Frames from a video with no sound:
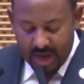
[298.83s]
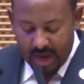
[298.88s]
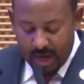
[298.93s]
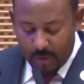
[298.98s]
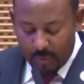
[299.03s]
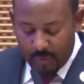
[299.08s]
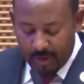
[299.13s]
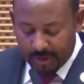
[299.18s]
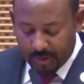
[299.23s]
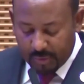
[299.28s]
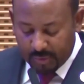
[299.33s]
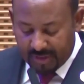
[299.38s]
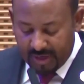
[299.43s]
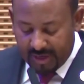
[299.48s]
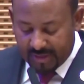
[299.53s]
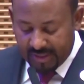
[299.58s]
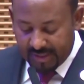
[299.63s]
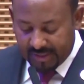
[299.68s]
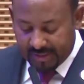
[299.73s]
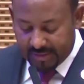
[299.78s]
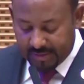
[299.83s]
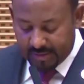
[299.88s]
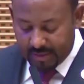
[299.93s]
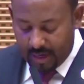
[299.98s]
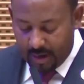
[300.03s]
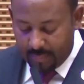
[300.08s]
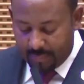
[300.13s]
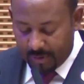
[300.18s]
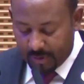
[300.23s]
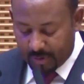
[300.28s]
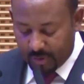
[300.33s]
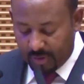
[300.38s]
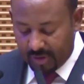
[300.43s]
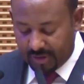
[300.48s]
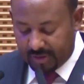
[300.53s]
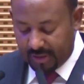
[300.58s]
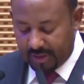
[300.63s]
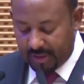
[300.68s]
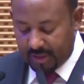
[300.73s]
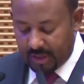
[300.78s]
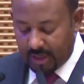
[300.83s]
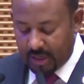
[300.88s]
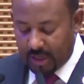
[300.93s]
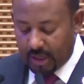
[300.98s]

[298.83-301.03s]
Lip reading: I wish to take this opportunity